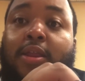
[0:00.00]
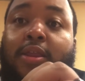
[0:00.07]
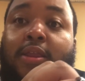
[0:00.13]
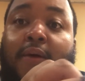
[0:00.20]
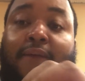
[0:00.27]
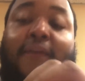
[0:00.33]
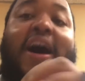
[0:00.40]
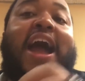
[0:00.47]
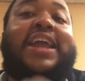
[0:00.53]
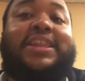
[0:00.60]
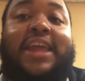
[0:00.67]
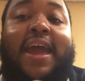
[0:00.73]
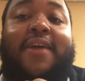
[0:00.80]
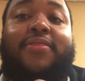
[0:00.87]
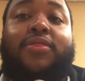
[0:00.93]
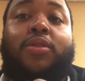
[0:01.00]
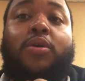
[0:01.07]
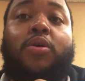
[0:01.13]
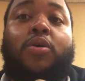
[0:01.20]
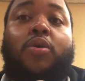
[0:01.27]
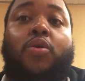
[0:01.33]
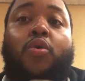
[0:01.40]
defy death
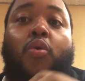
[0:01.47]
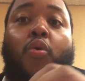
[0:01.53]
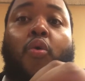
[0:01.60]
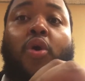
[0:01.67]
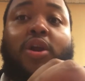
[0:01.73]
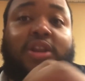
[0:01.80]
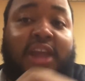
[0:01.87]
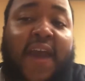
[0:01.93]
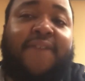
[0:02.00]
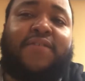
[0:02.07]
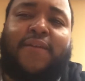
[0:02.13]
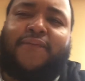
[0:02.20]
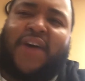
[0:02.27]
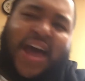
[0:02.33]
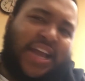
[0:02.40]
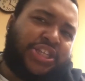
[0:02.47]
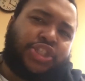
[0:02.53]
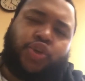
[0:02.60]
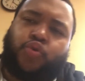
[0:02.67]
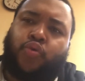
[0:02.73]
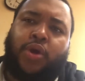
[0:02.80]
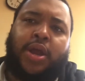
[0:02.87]
or death defies
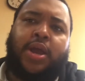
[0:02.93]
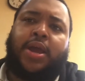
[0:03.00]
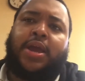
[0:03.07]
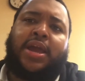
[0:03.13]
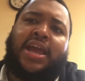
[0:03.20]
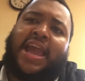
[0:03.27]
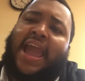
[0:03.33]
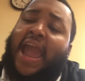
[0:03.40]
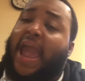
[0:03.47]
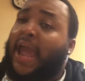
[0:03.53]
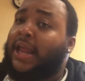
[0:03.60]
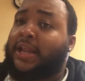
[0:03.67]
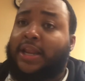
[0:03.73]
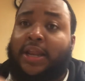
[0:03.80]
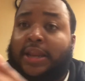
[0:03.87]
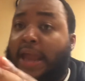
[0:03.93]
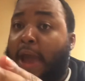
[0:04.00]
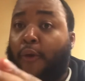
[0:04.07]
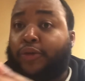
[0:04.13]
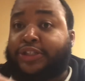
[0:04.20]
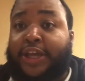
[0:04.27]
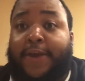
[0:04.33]
you. And
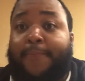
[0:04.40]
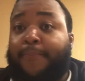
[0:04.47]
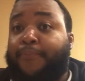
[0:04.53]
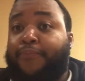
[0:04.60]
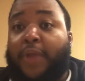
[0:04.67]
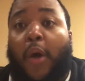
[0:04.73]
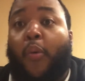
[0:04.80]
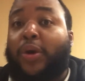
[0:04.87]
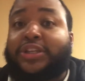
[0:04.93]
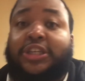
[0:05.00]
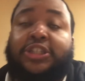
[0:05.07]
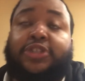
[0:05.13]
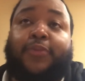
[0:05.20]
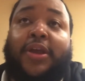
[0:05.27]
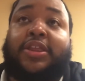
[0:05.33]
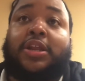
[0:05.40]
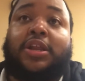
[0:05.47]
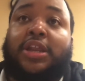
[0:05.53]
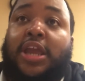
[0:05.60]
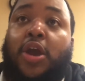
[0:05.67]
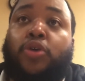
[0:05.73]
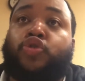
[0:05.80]
that was it. I wasn't expecting the
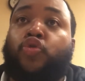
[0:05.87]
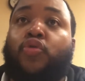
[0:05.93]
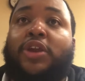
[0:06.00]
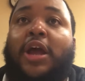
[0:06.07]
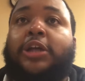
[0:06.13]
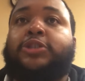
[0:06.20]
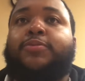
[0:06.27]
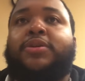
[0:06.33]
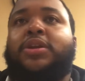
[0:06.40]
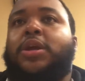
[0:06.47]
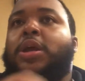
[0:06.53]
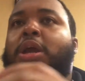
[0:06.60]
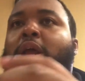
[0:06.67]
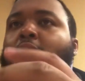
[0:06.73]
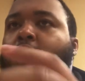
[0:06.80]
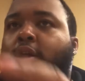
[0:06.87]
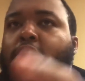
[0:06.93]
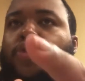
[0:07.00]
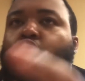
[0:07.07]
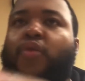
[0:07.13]
Neo 2 announcement. Looked